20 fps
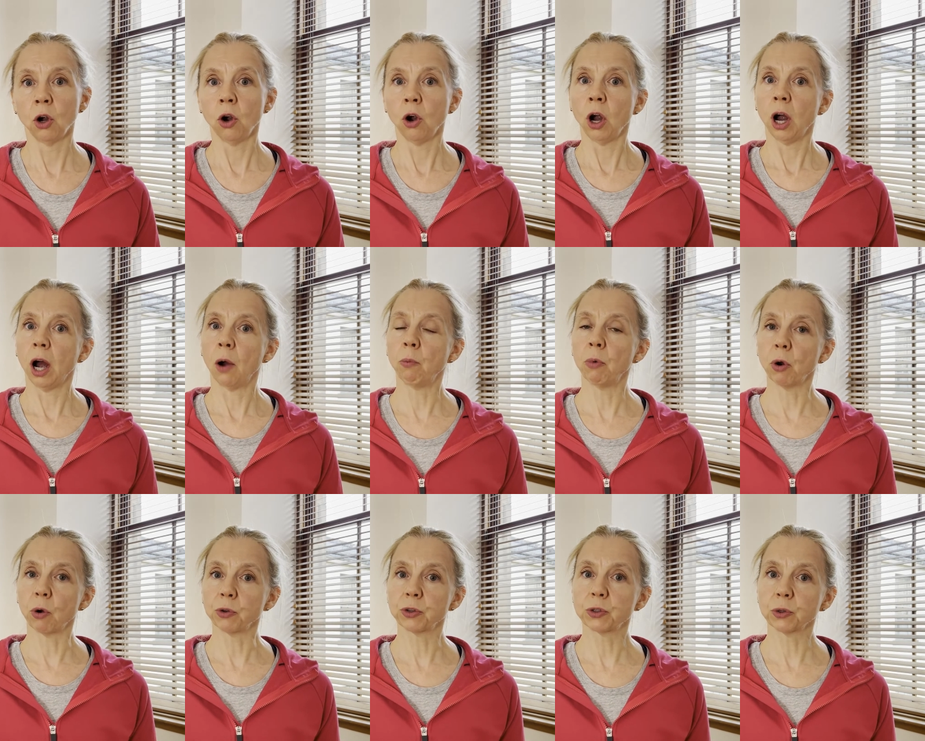And
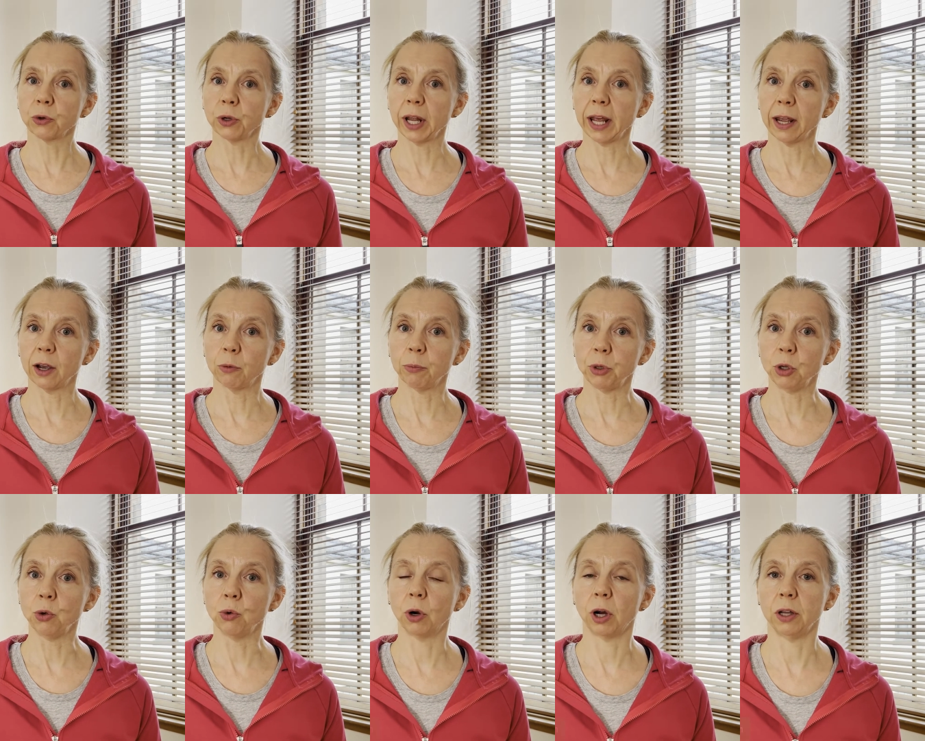we're also going to
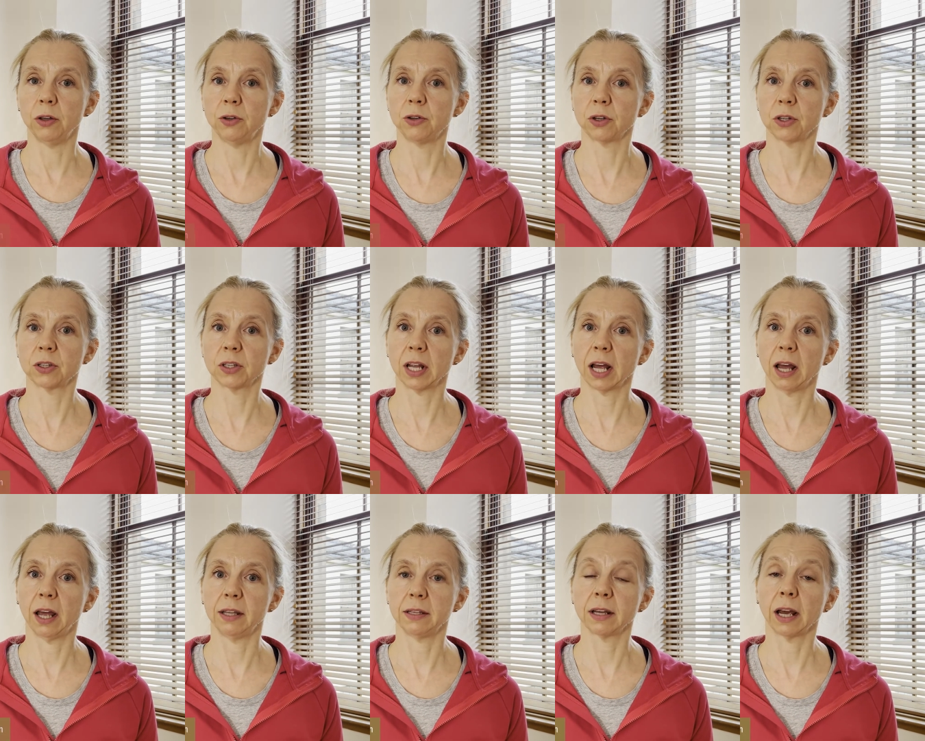help you
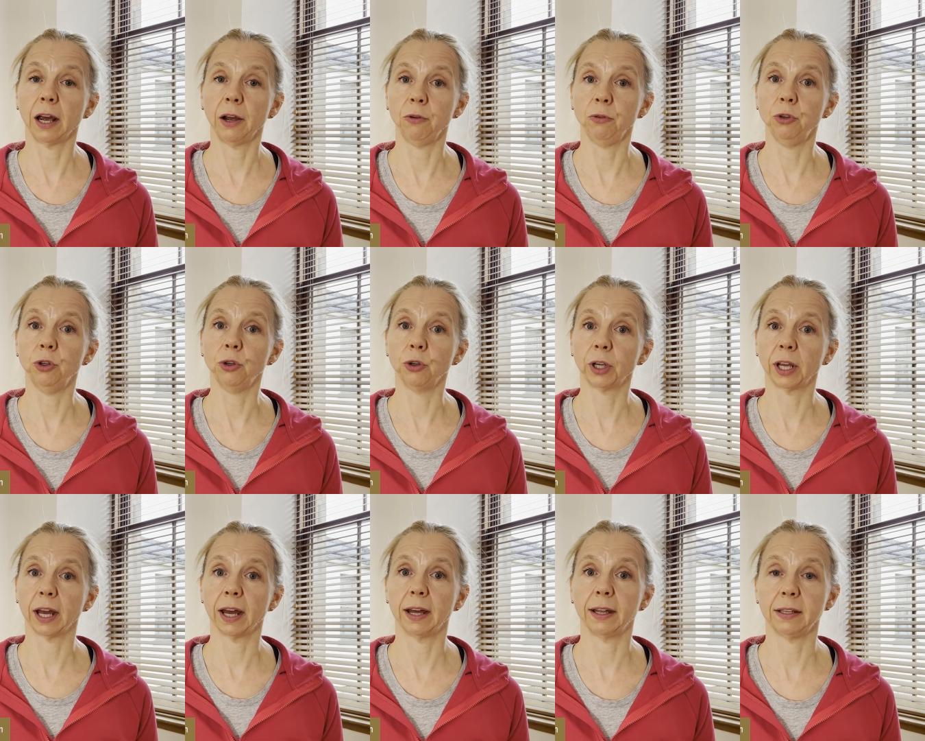understand how you
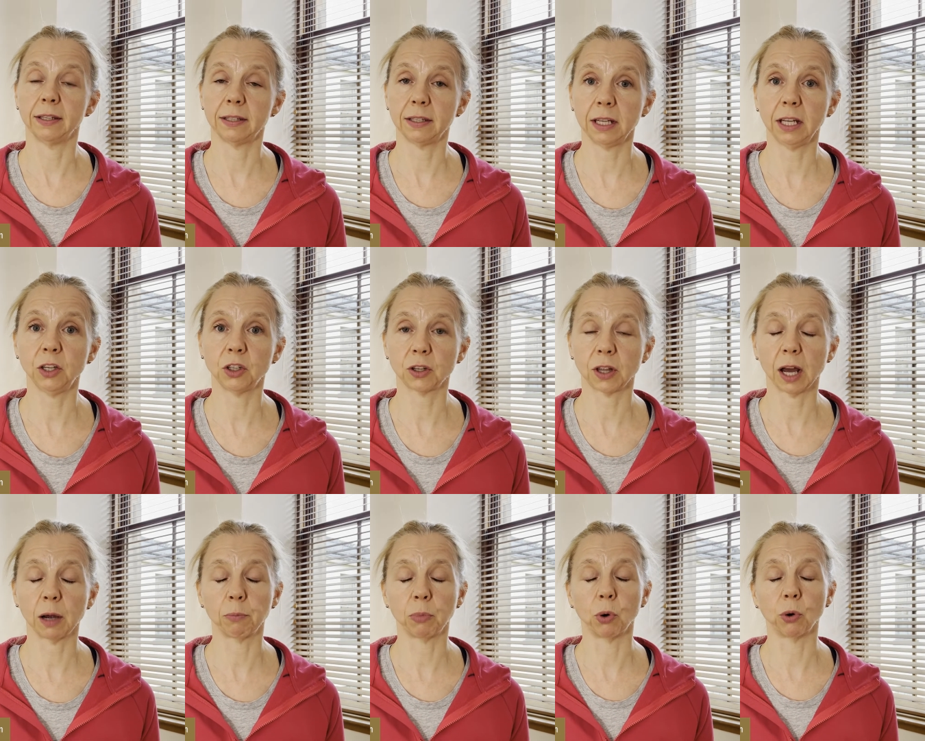can teach
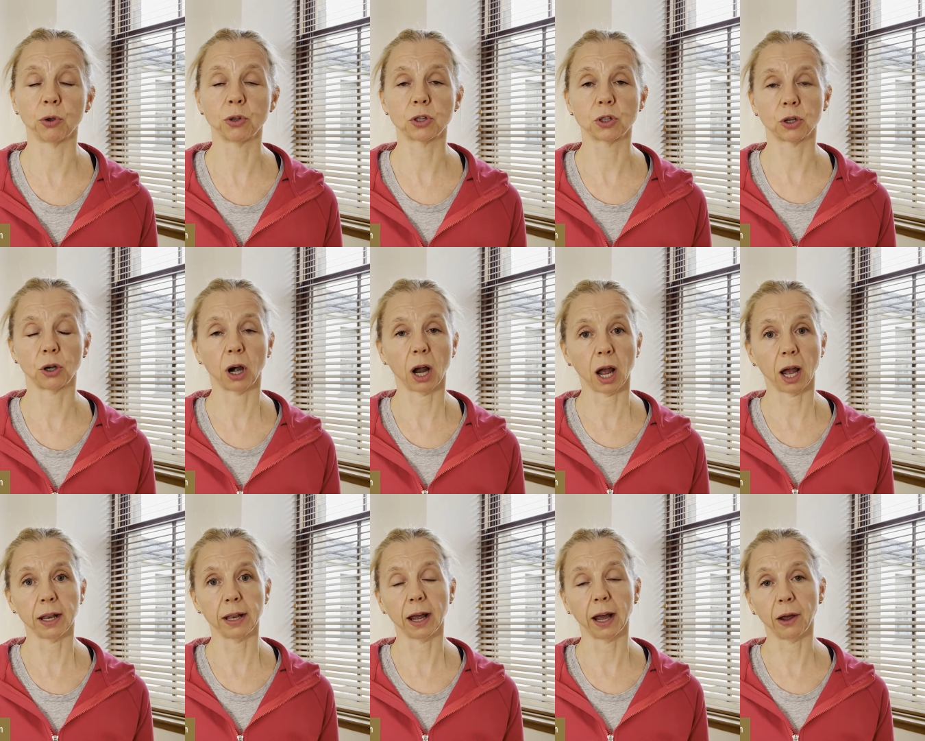that posture
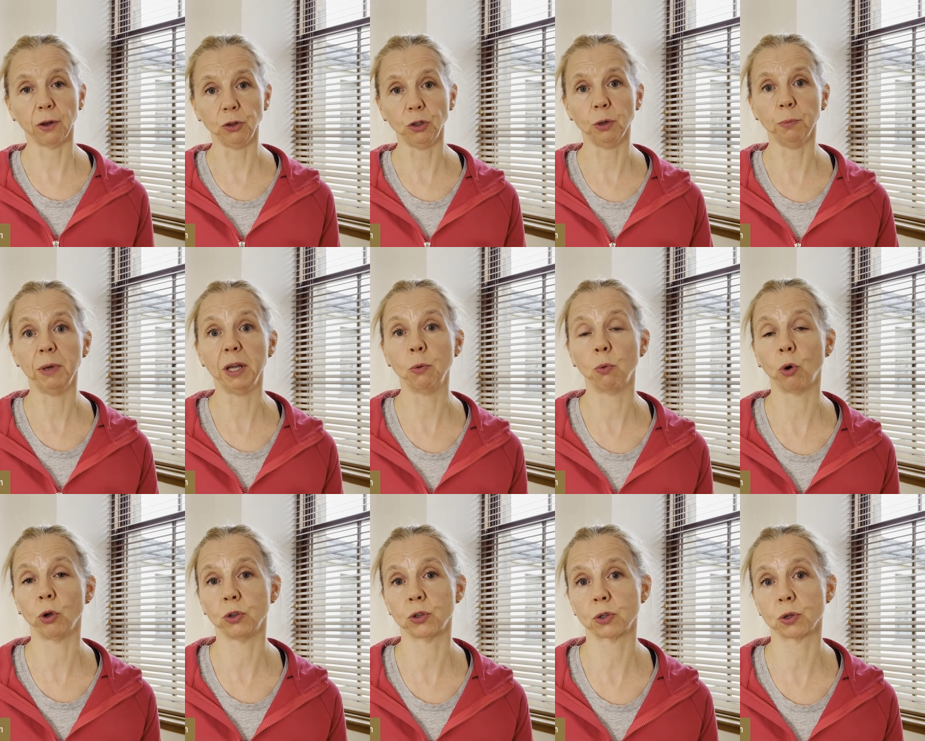and how you may
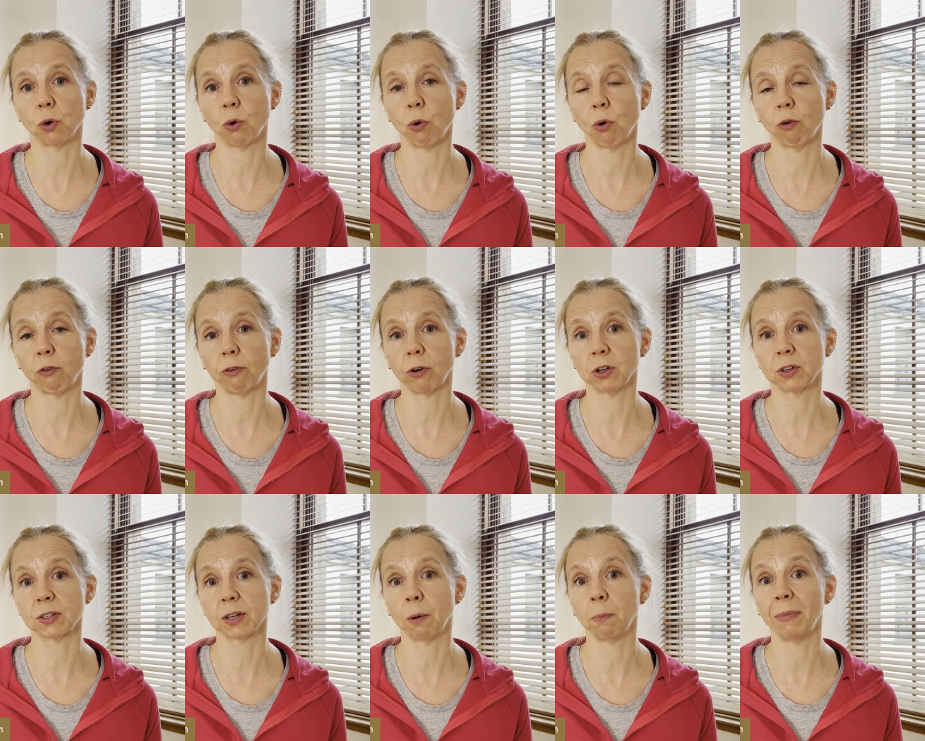want to offer
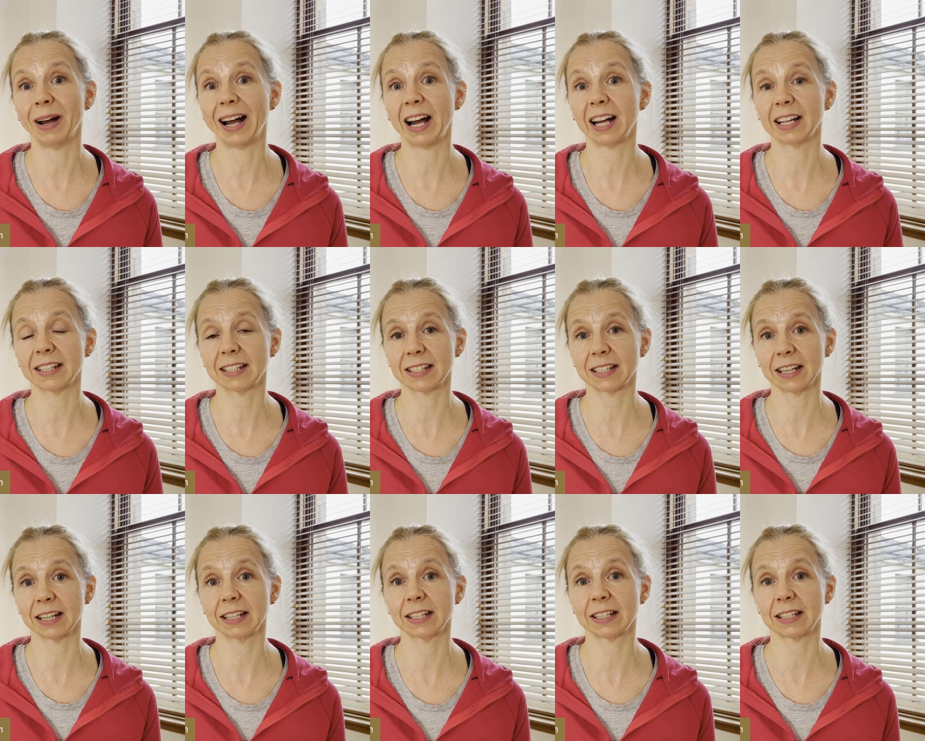some
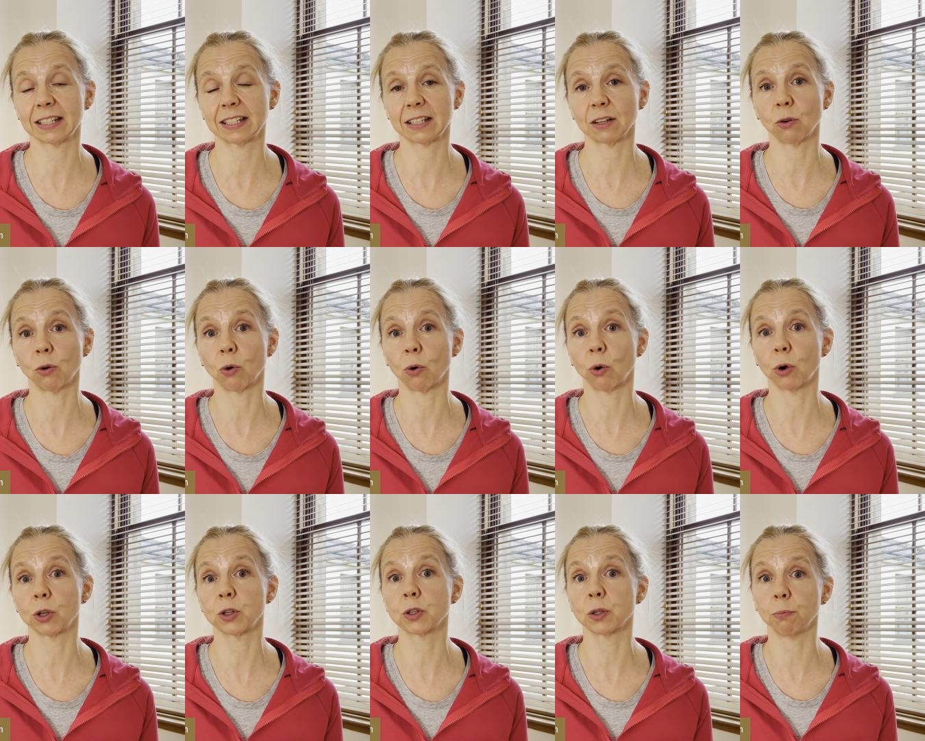assist
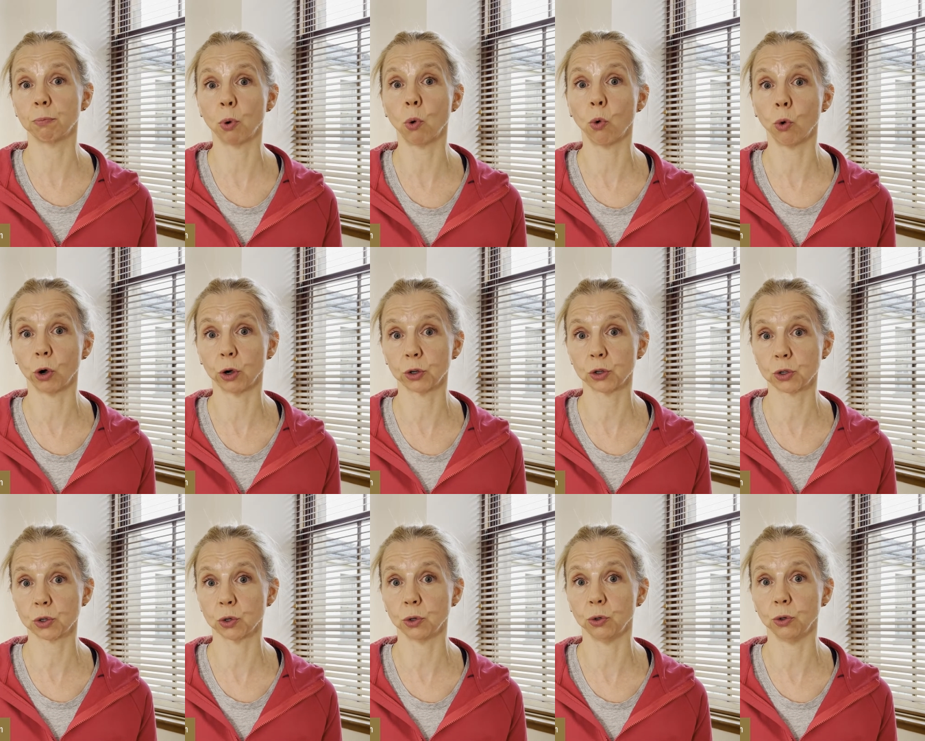or
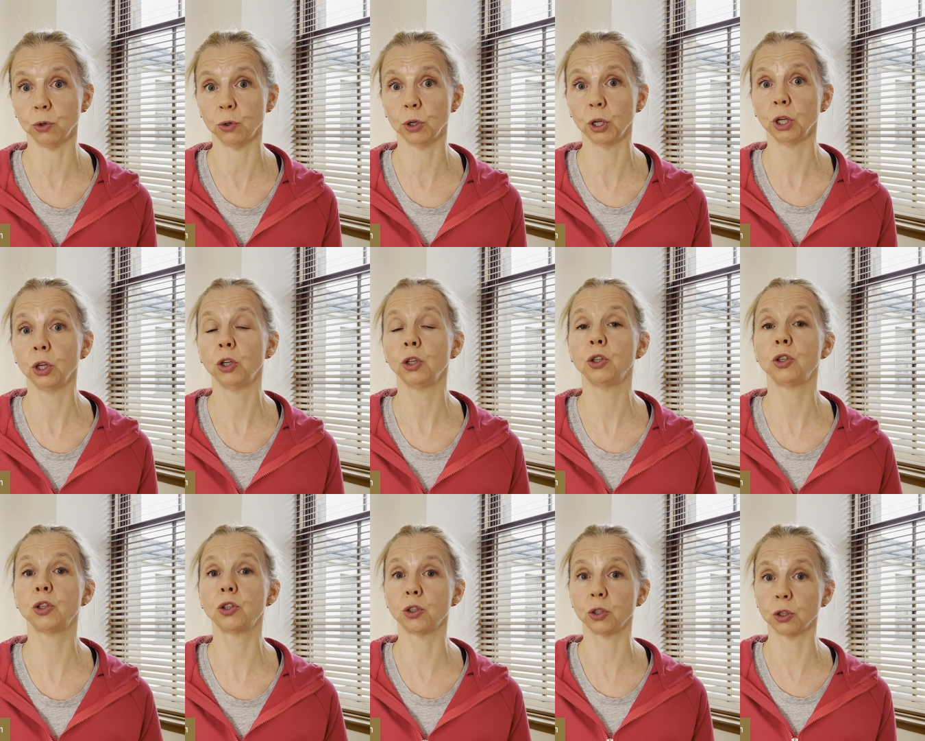support to
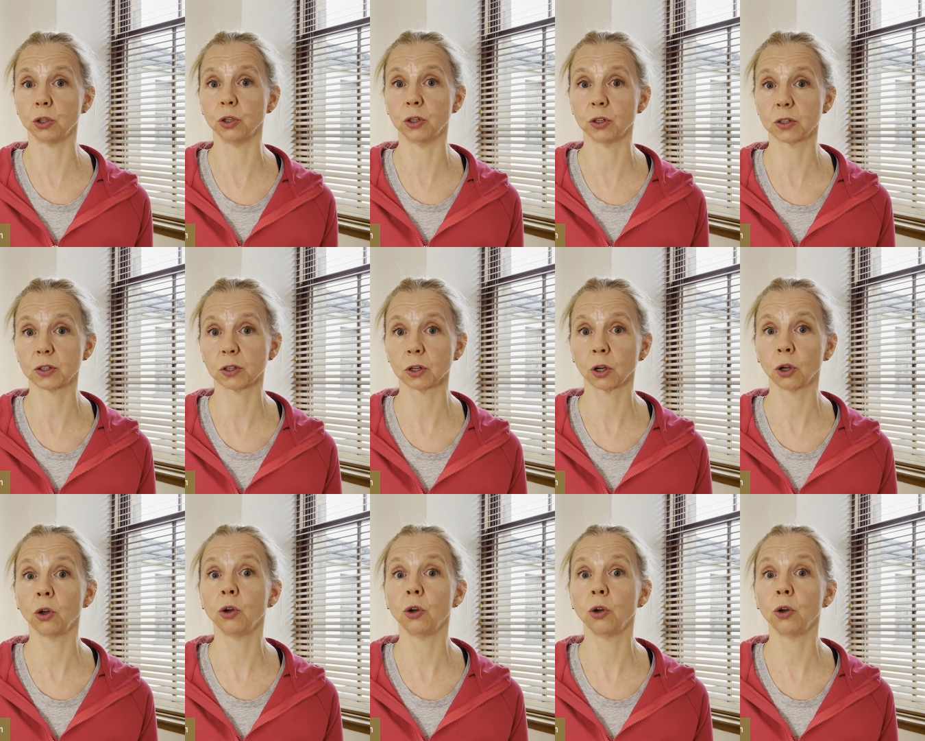students